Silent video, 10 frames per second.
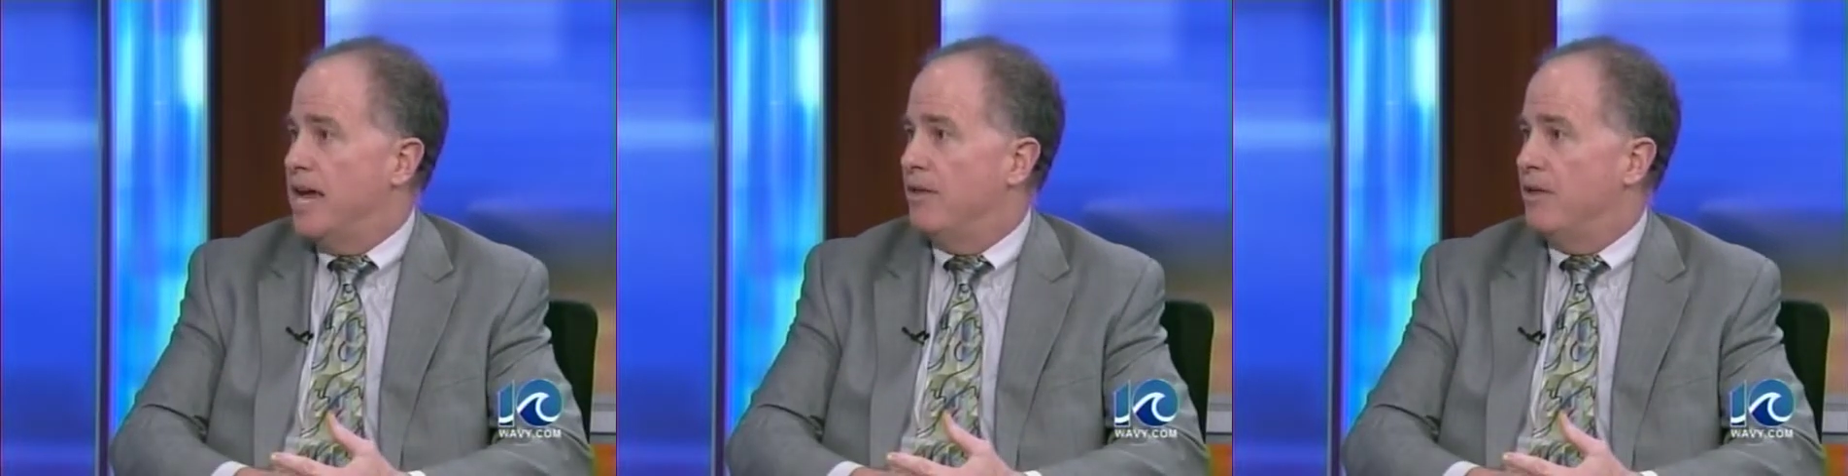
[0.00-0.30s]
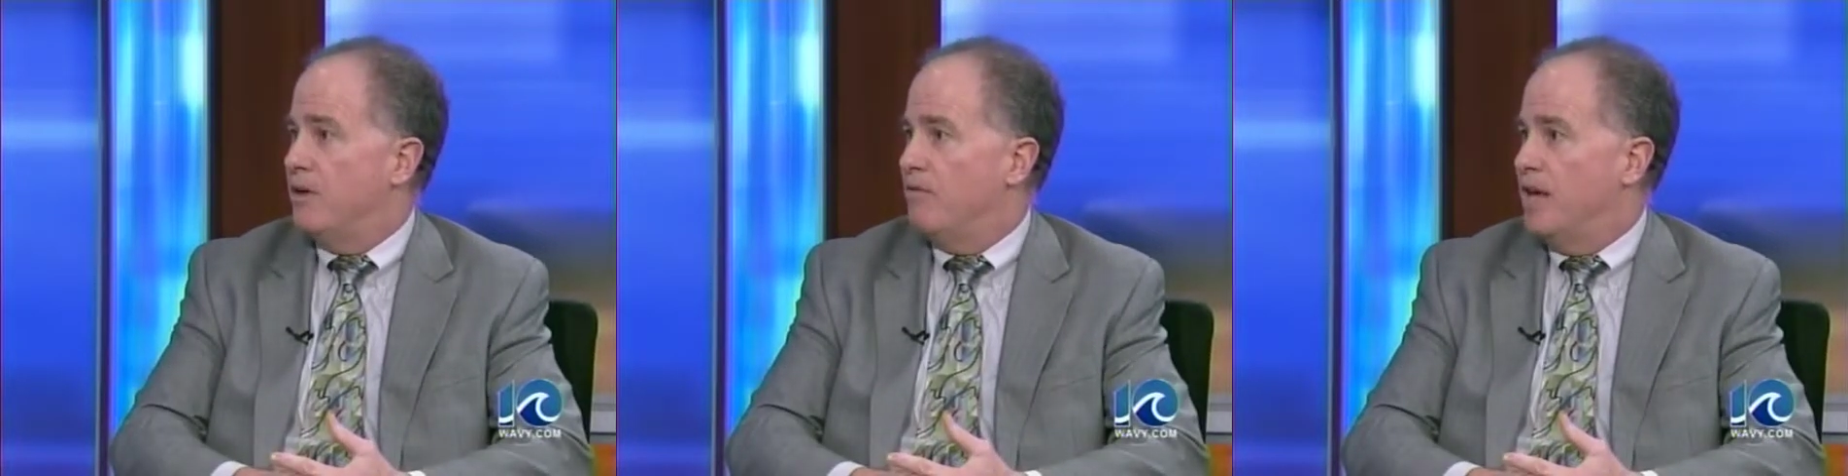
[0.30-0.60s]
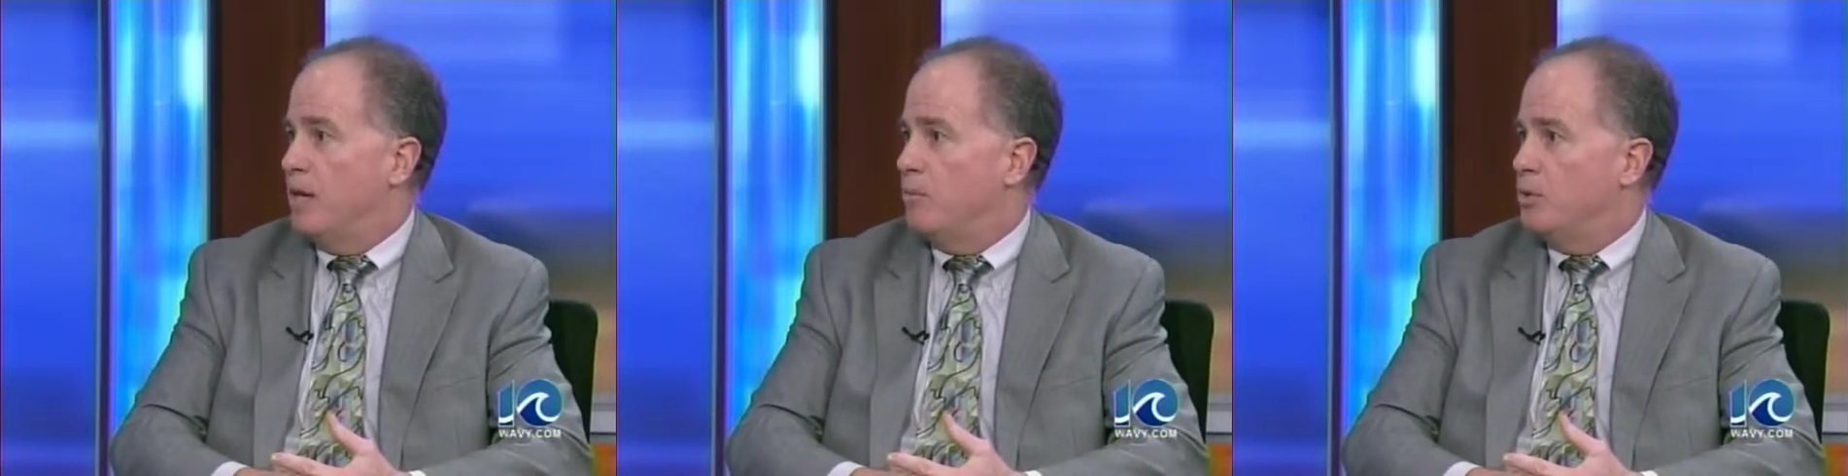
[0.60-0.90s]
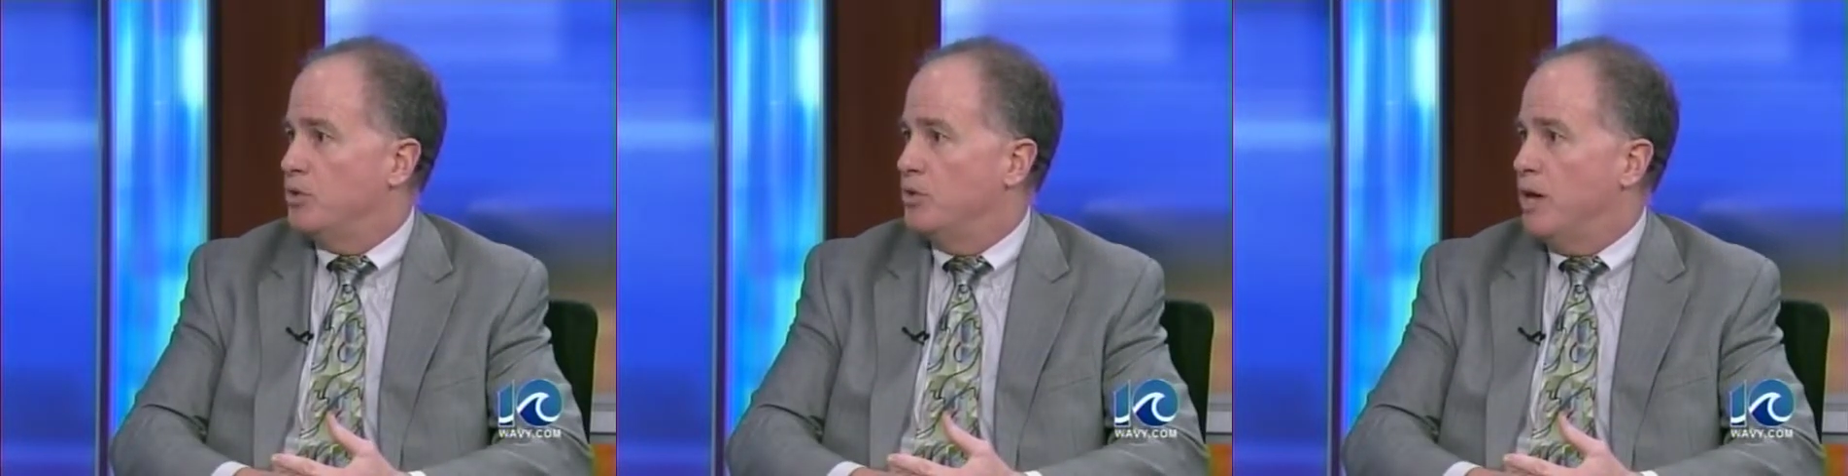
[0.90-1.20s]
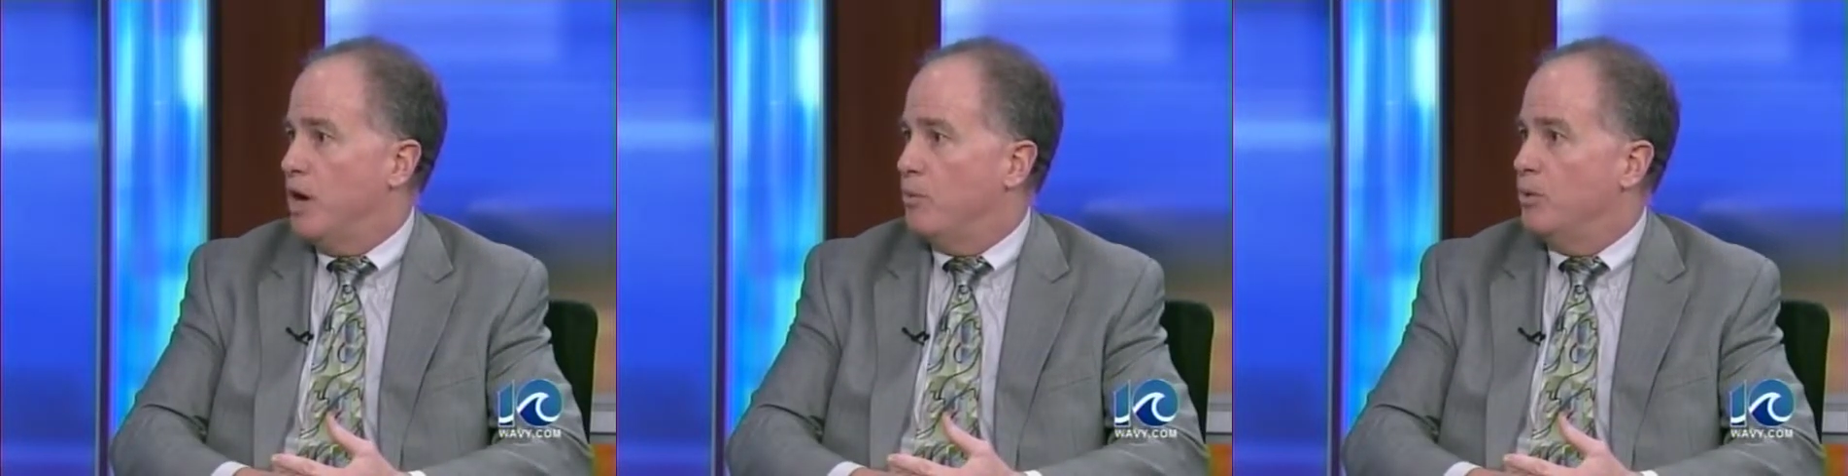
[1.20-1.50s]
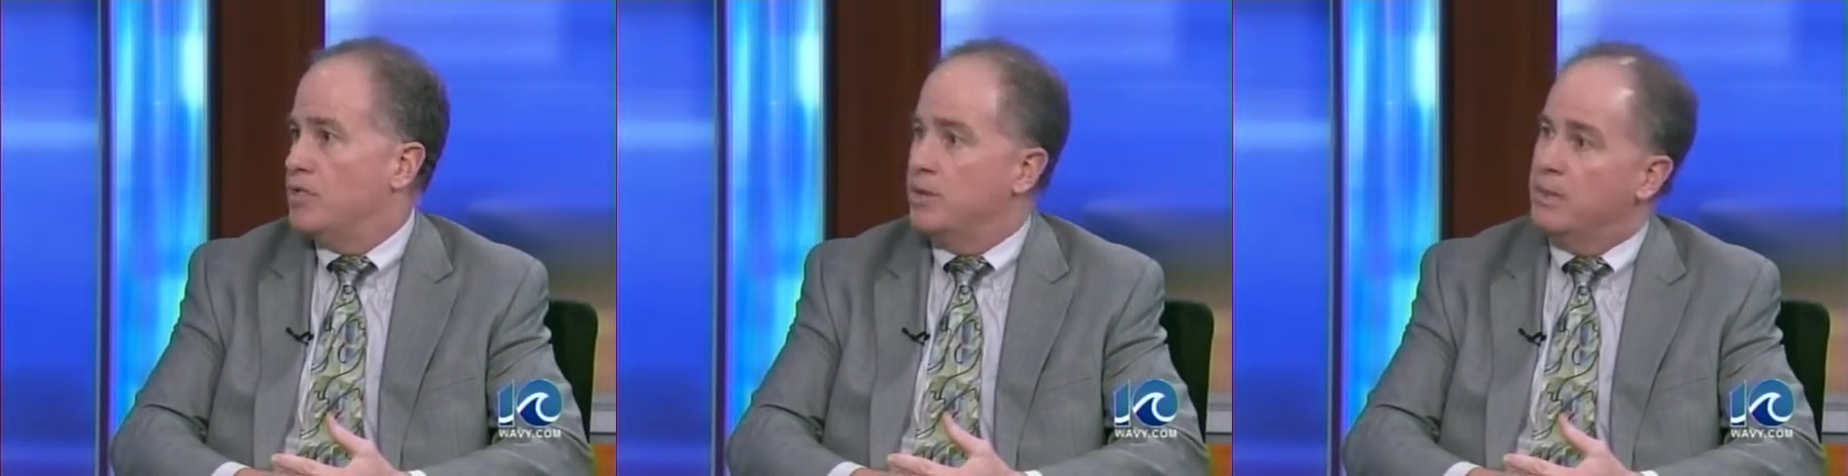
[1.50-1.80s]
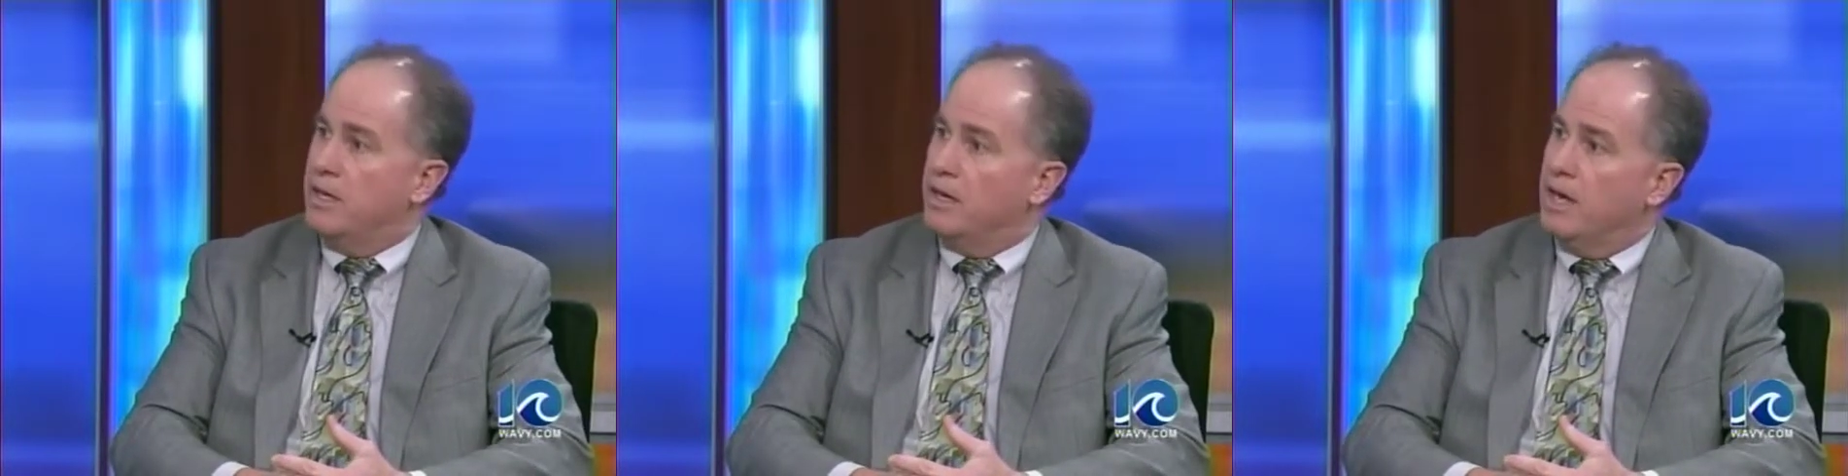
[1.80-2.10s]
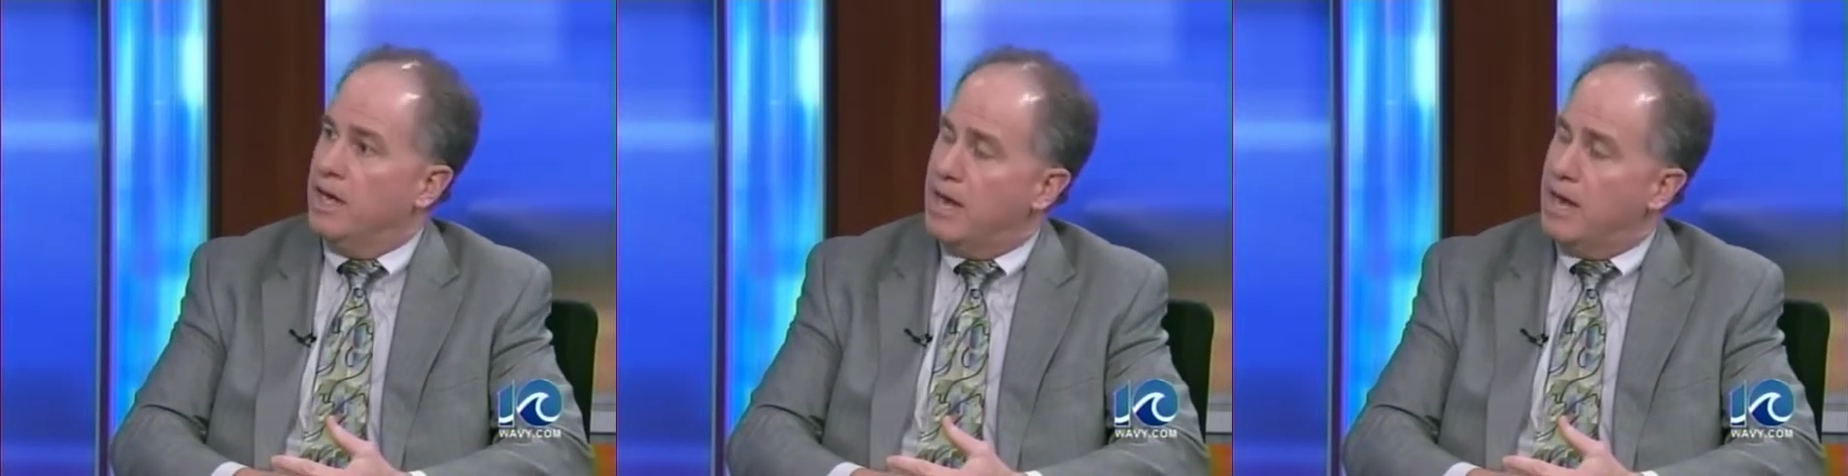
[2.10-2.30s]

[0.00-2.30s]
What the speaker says: now that are available to help with some of the